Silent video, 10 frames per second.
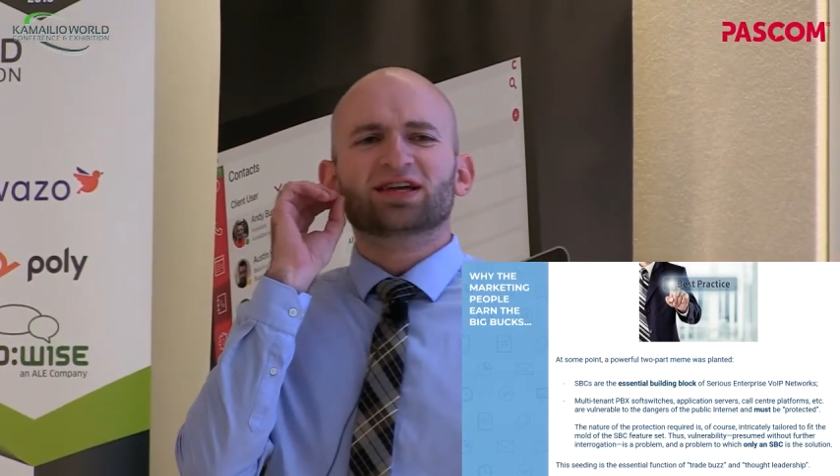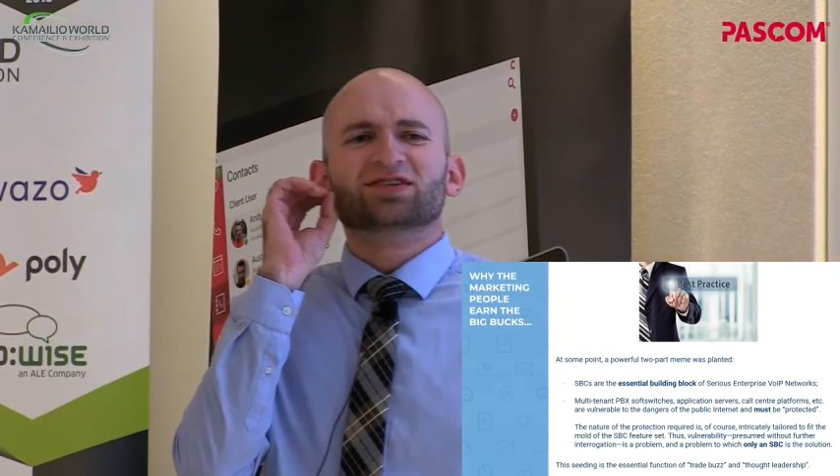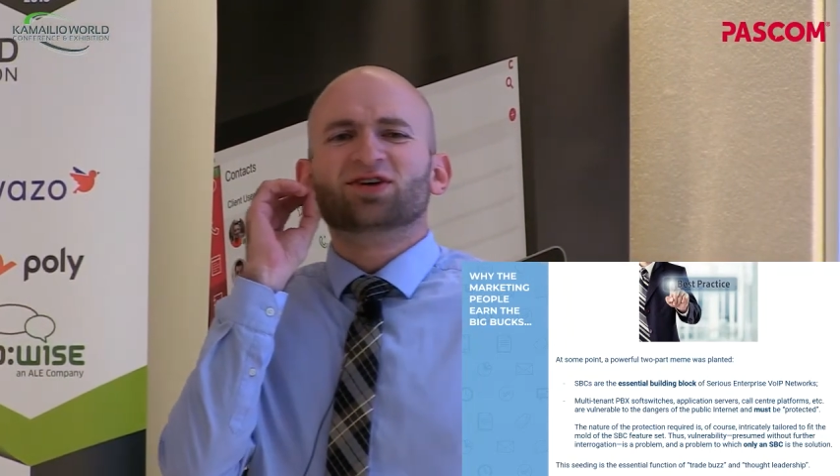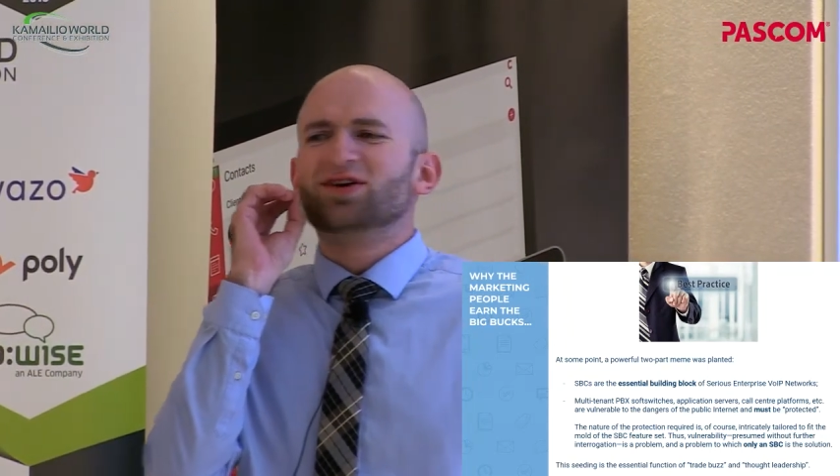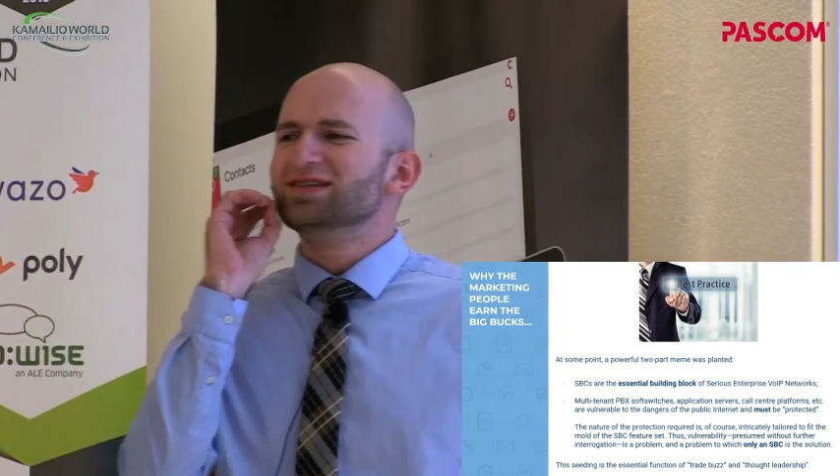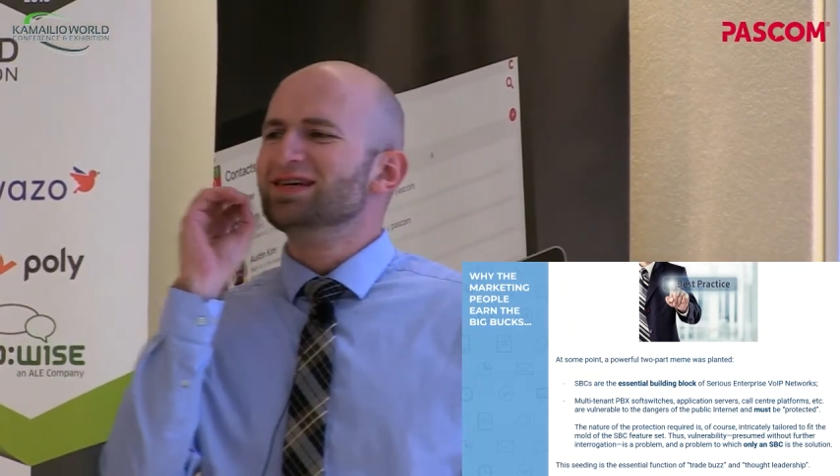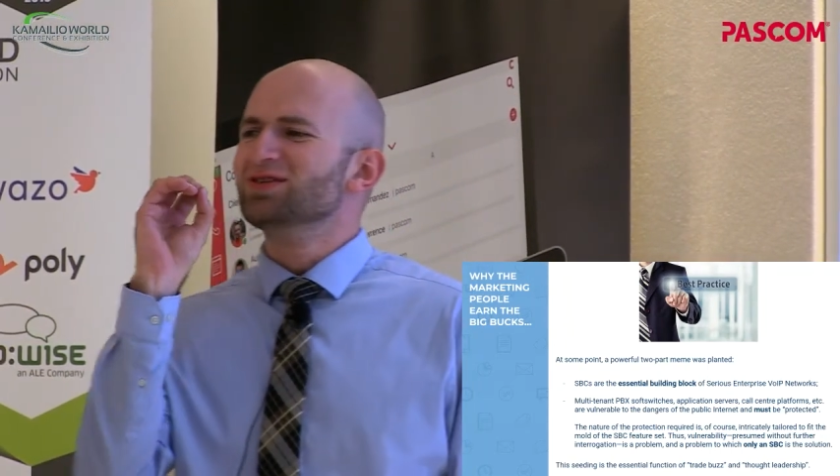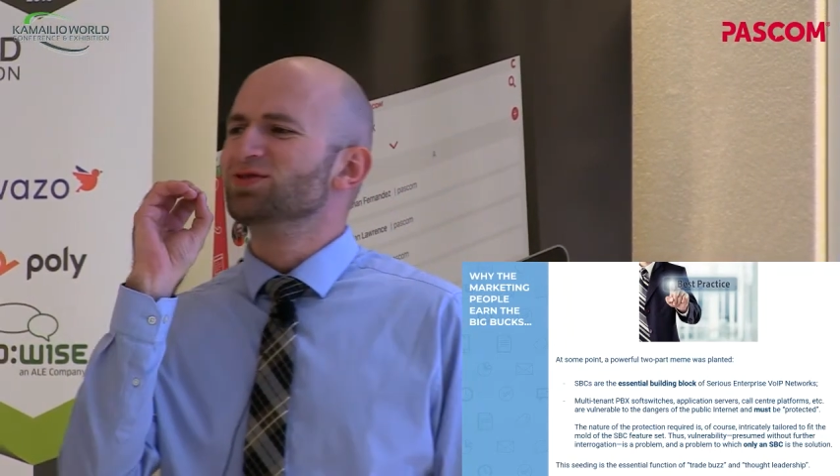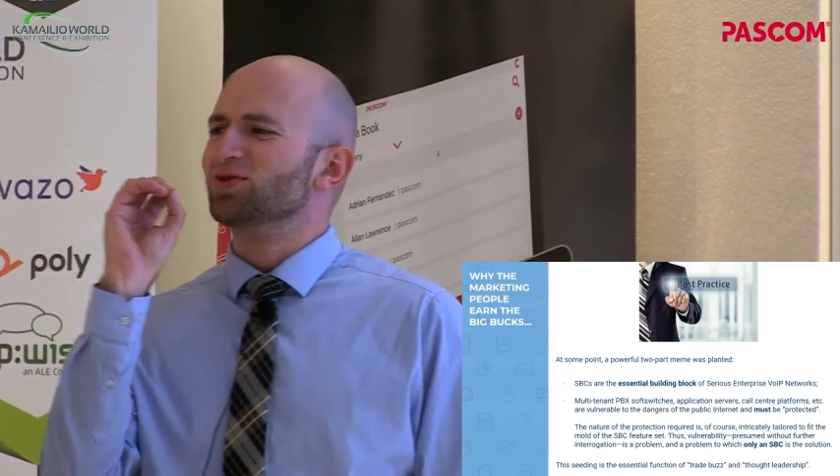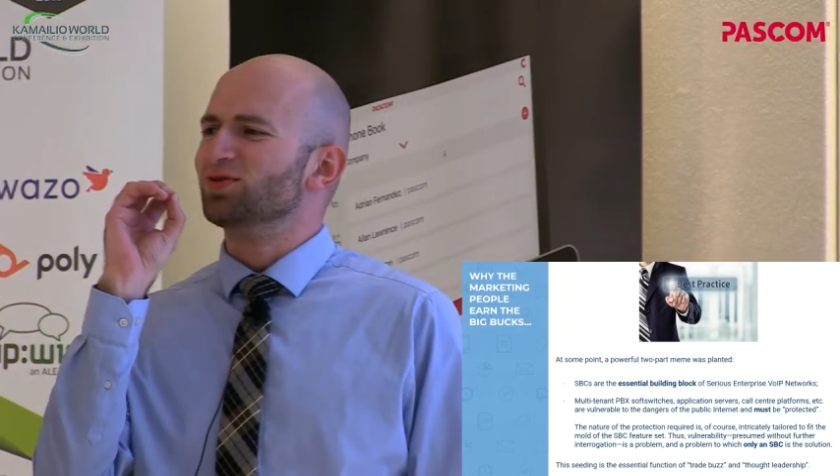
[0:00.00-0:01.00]
it's an
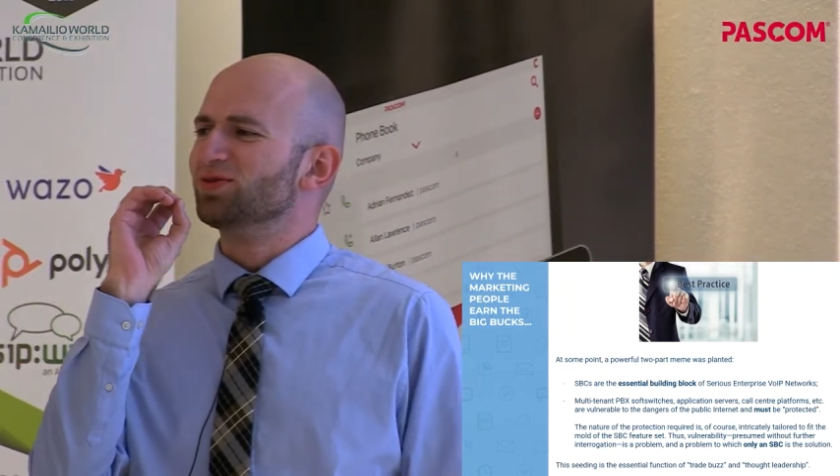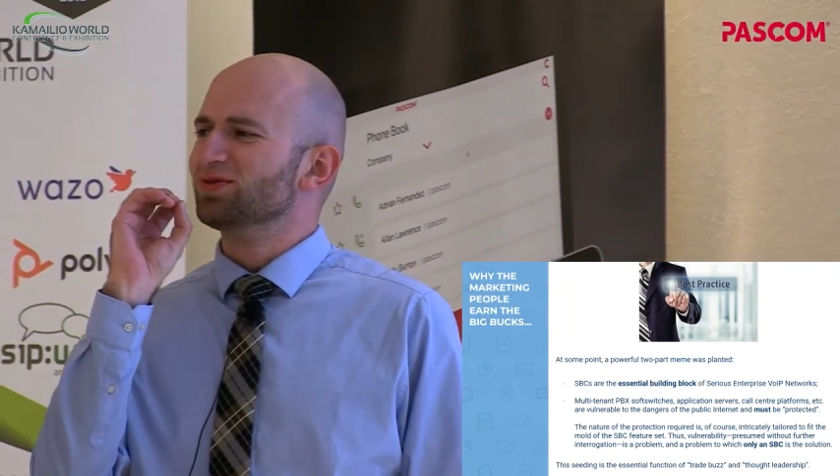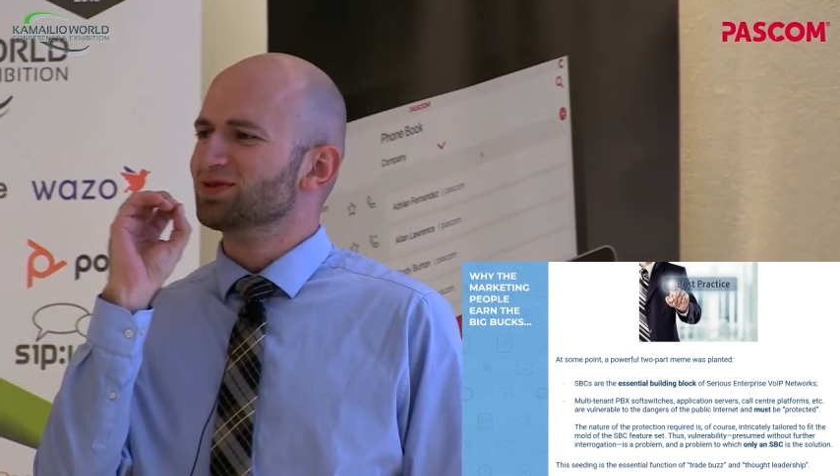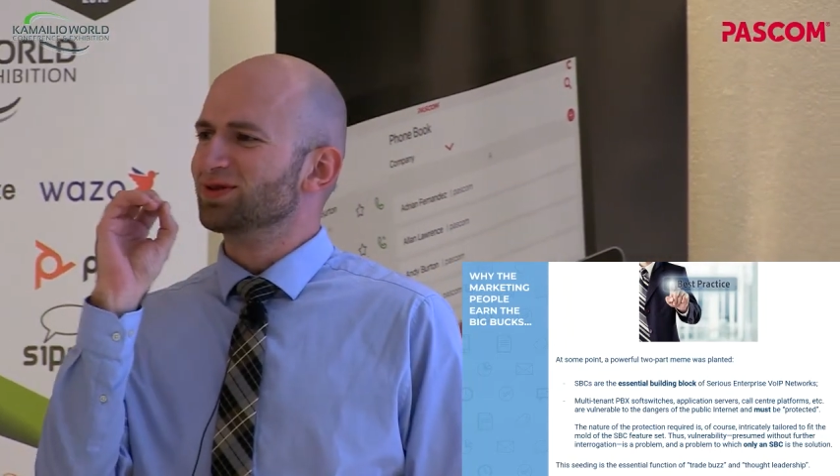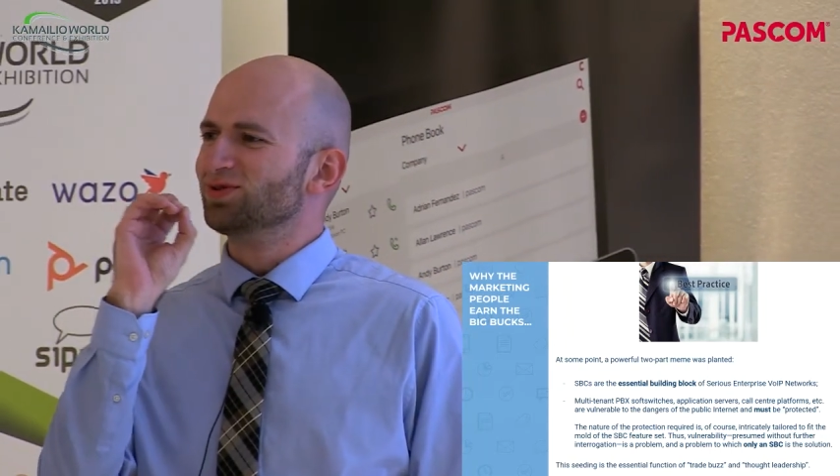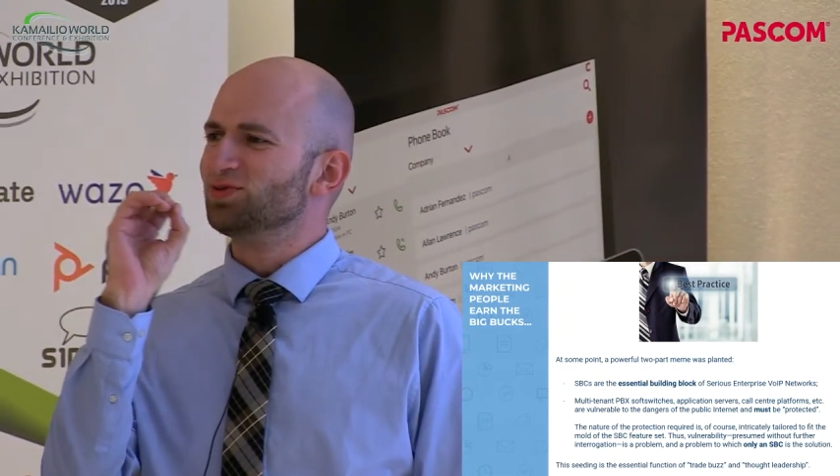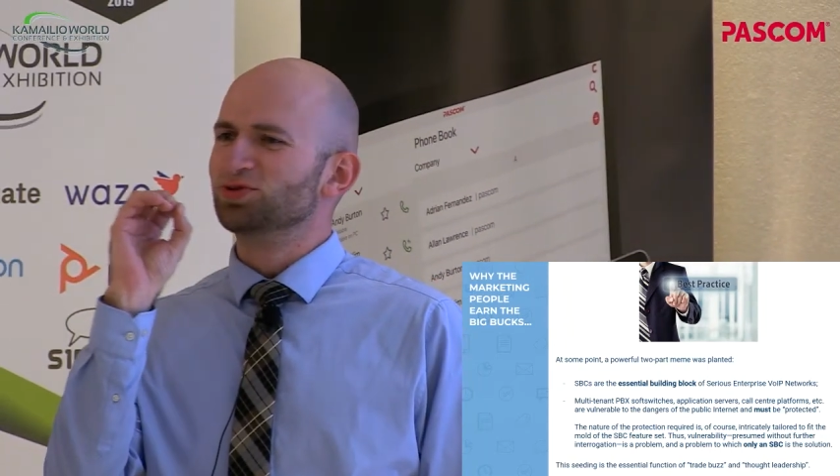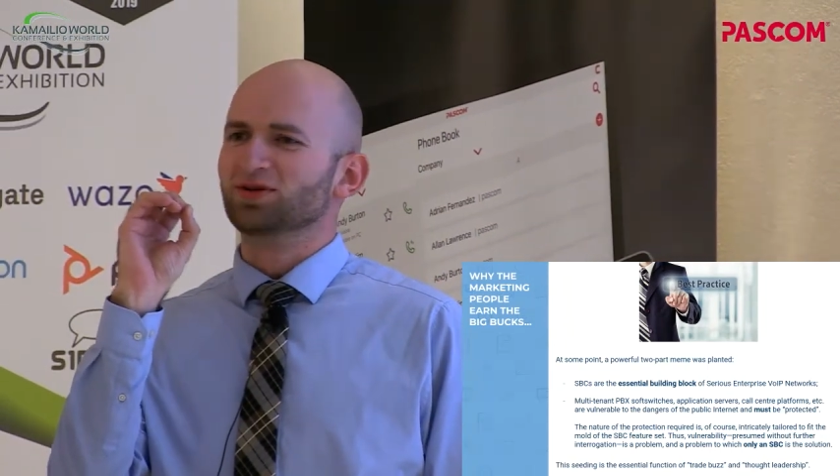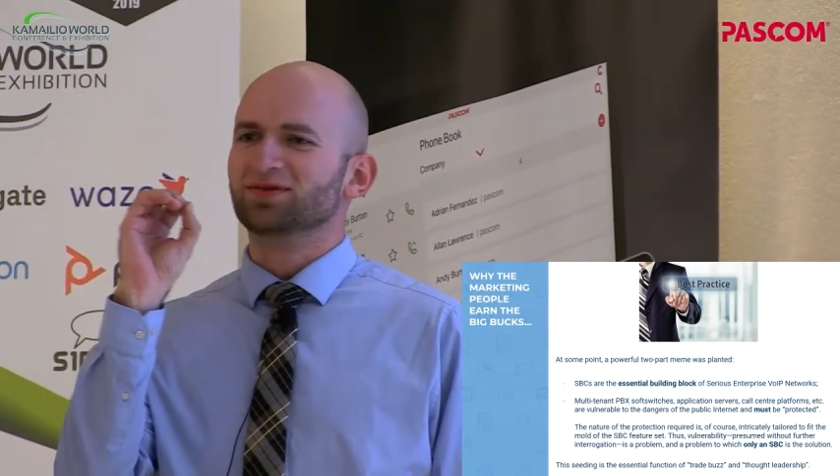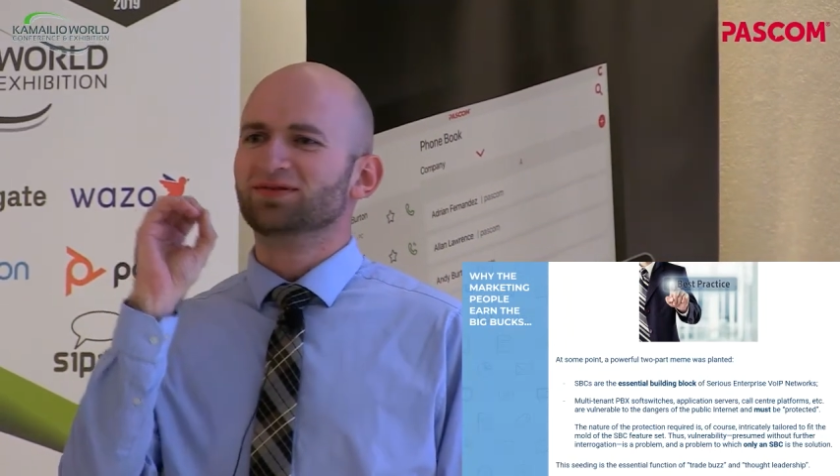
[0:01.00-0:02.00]
artisanal
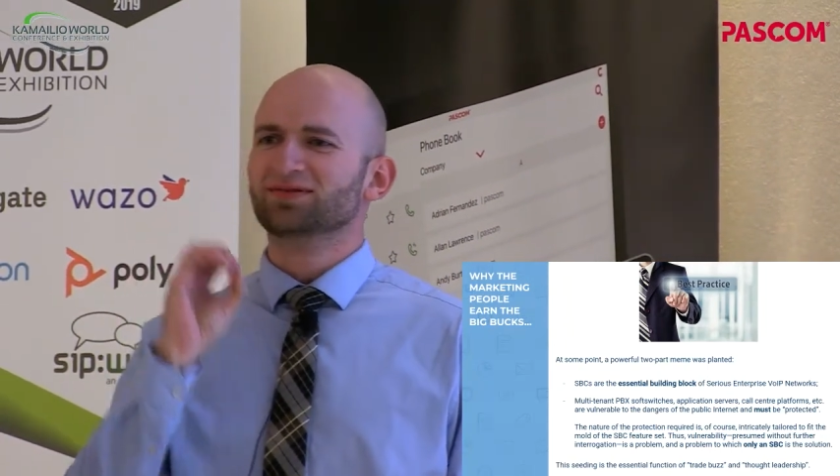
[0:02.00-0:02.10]
solution